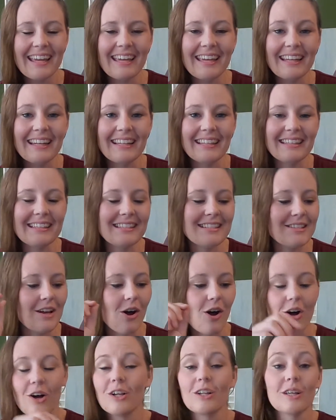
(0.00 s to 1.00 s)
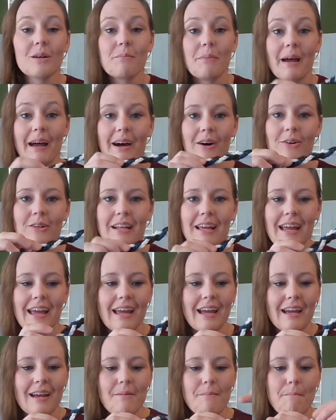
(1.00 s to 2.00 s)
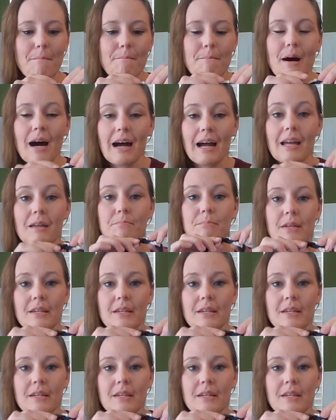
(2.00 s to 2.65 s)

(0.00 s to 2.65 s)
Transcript: It is all about my